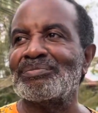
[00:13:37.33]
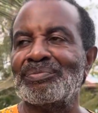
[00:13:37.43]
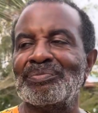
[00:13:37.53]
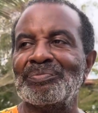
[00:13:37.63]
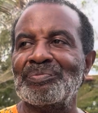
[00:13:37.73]
Yes,
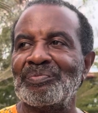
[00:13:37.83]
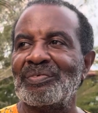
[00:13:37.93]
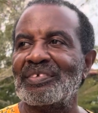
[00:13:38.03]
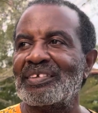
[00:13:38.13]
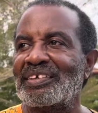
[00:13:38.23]

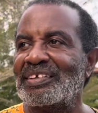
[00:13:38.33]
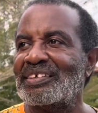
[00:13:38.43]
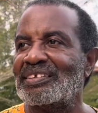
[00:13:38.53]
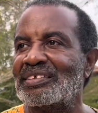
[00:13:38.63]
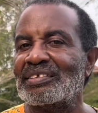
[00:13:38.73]
I
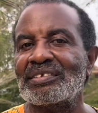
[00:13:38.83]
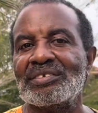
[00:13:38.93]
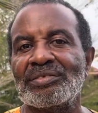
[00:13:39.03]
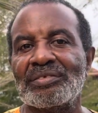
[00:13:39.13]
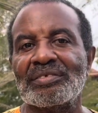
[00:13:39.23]
had,
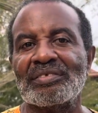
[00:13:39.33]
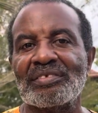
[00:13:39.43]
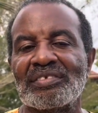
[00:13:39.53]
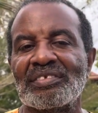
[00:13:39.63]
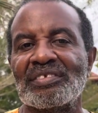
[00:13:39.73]

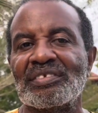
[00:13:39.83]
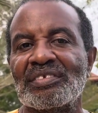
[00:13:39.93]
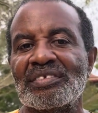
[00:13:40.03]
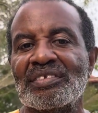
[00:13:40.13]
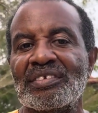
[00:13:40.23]
and you
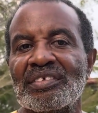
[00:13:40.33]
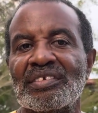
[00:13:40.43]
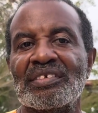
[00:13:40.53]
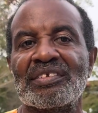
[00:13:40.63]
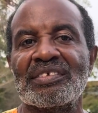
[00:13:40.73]
know who? Do
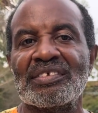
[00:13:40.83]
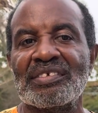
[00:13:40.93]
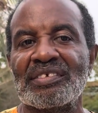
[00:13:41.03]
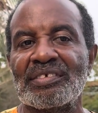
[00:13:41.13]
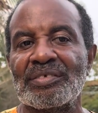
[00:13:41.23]
you have
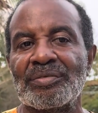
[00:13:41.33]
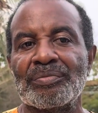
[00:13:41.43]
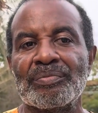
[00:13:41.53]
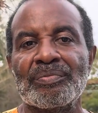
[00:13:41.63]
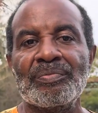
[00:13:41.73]

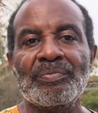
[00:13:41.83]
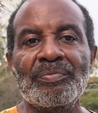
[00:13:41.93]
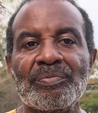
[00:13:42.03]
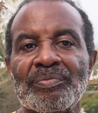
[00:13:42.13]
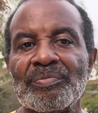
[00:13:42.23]

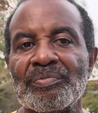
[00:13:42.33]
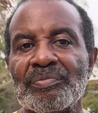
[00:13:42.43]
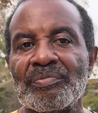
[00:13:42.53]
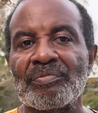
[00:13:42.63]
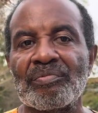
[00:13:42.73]
Dick Gregory
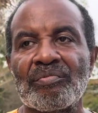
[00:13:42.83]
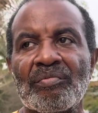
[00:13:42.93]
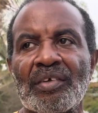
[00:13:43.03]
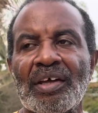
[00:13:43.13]
on here?